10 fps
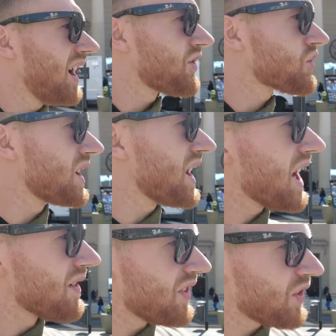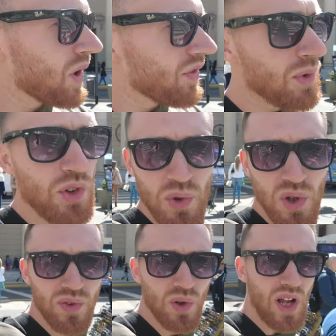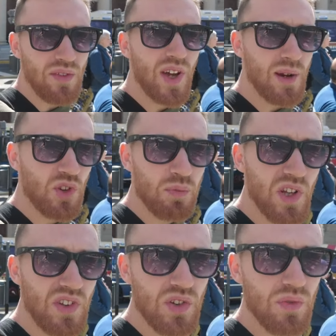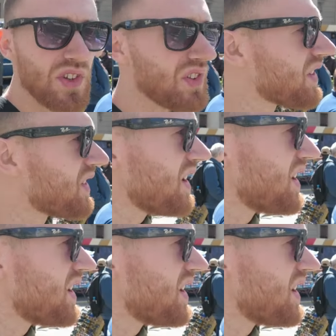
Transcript: And straight ahead of us is one of the most beautiful and famous buildings of this city.